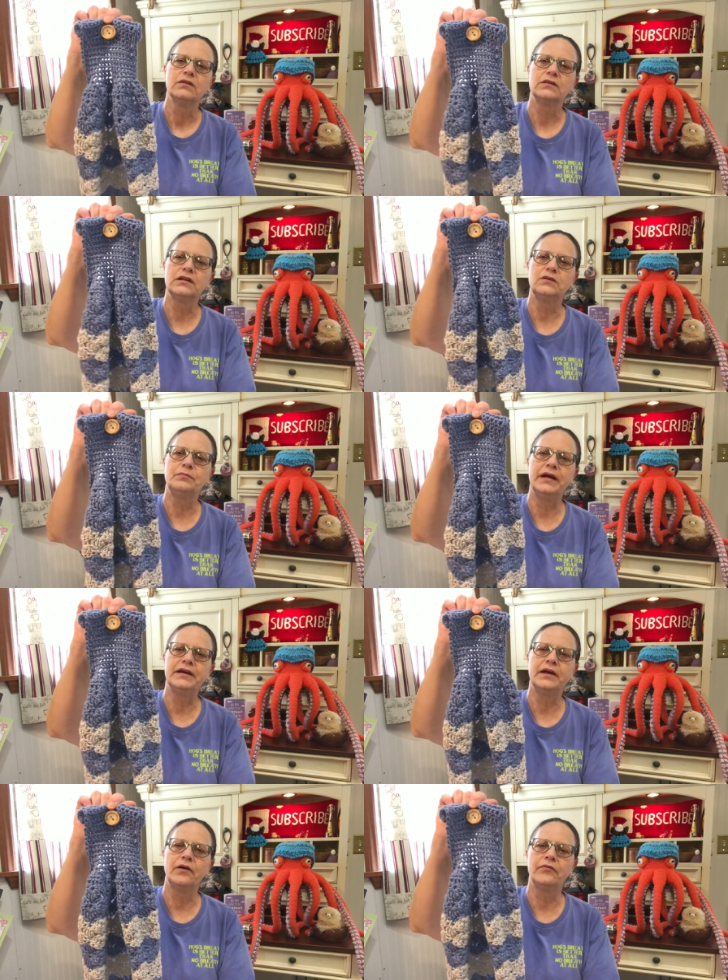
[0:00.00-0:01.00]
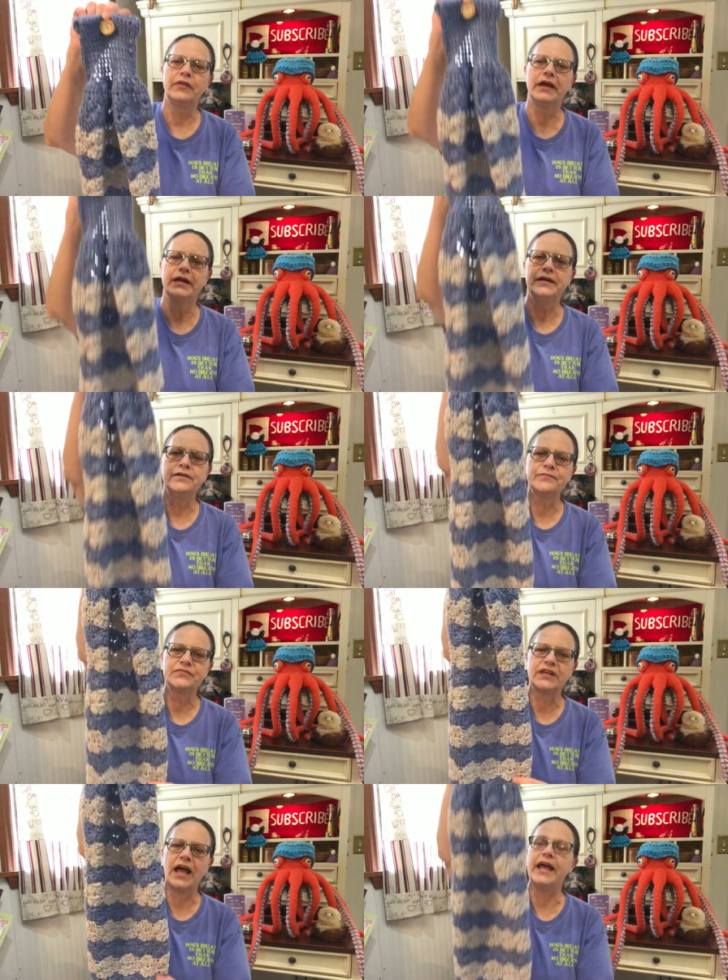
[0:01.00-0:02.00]
The little button on there
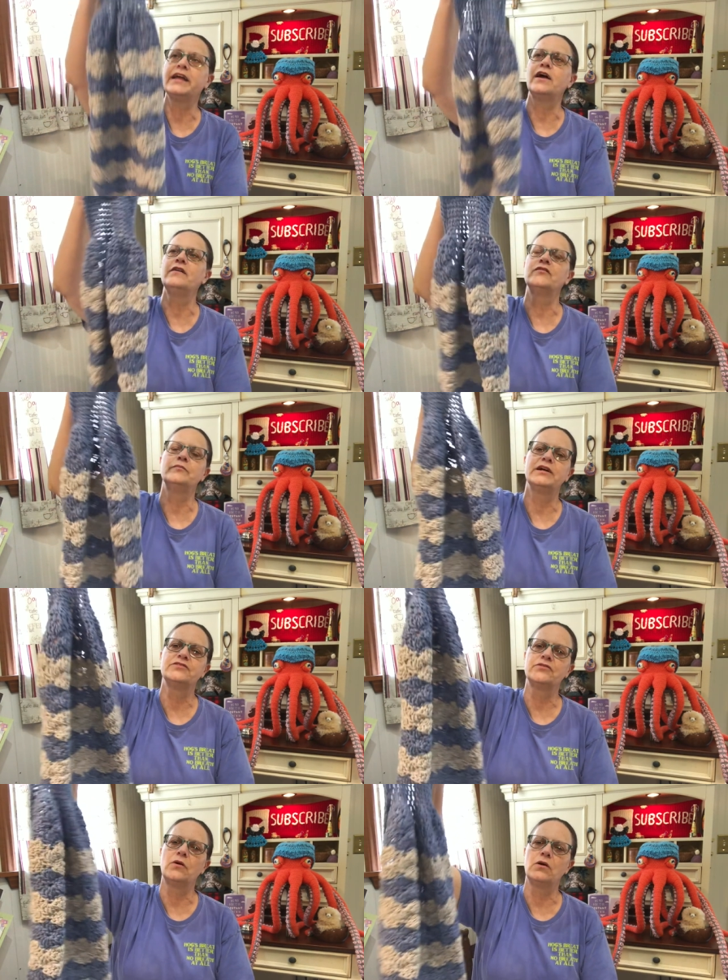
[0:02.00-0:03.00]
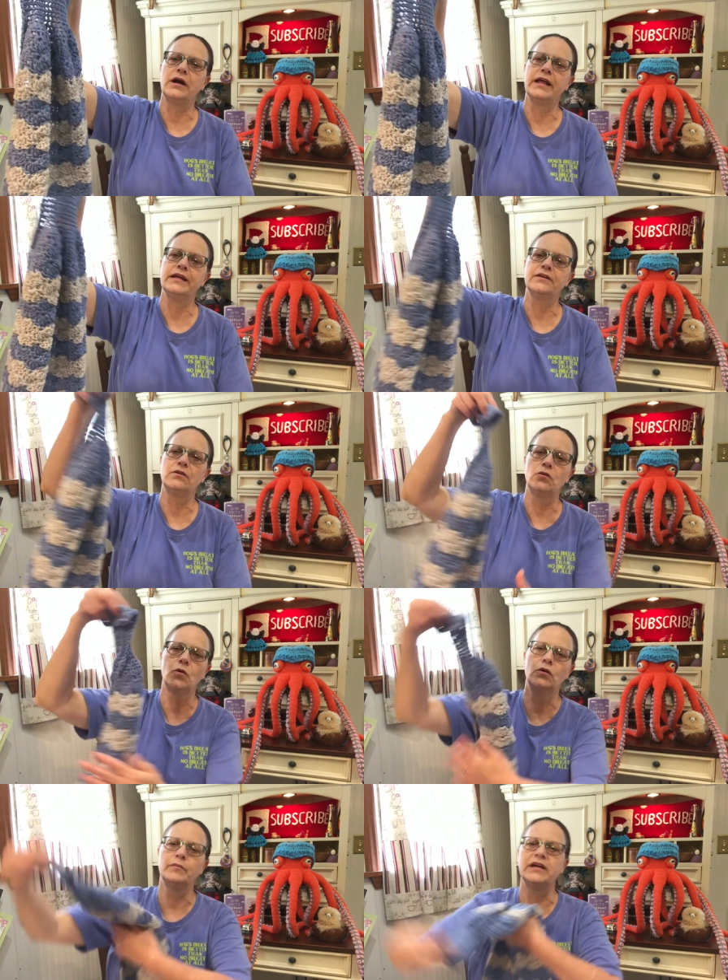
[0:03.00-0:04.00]
to hang over my drawer handle
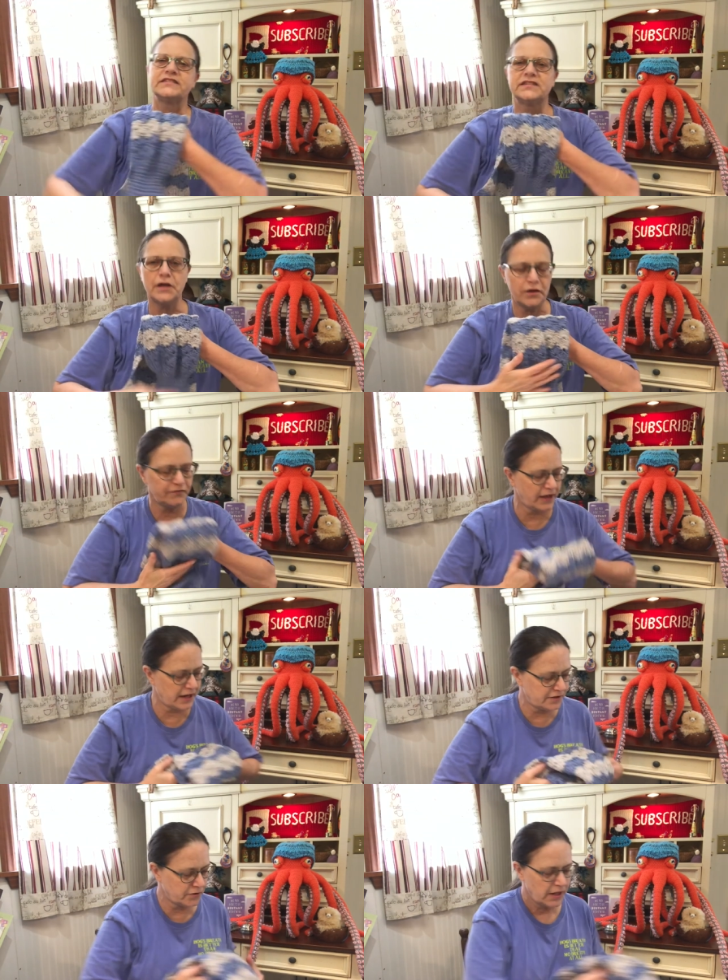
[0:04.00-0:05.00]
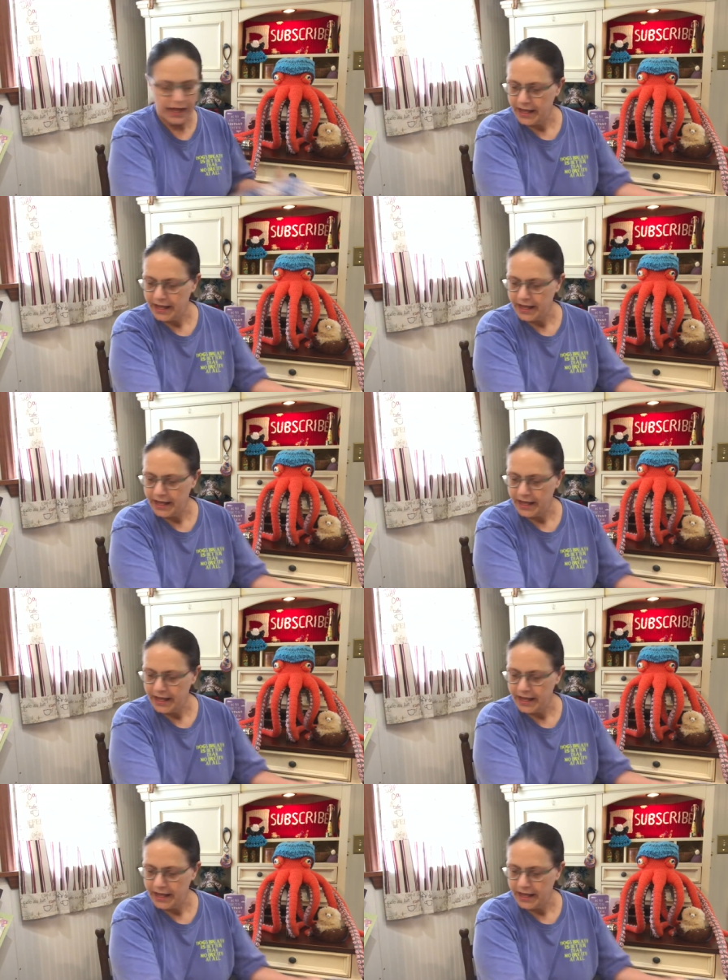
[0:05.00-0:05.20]
or my stove handle.